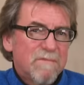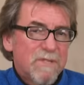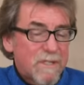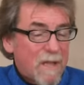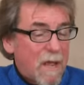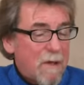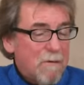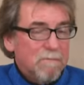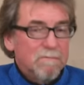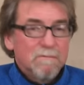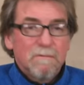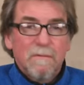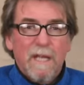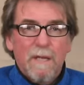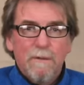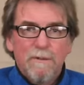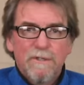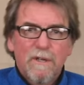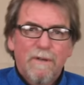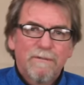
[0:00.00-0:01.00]
so
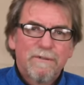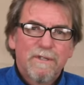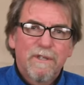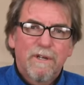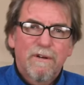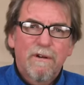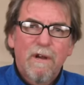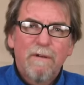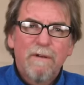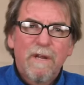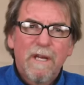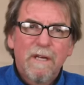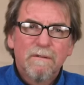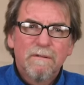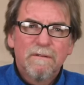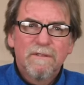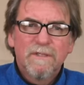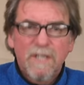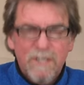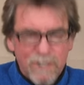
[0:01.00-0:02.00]
it was off to the
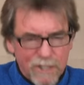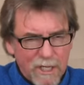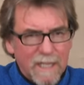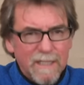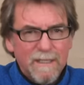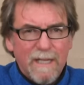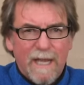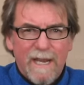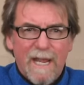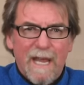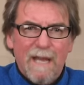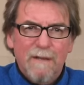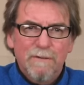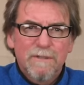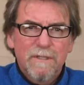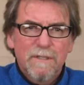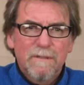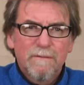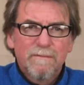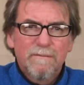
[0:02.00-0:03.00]
chrono to check that out.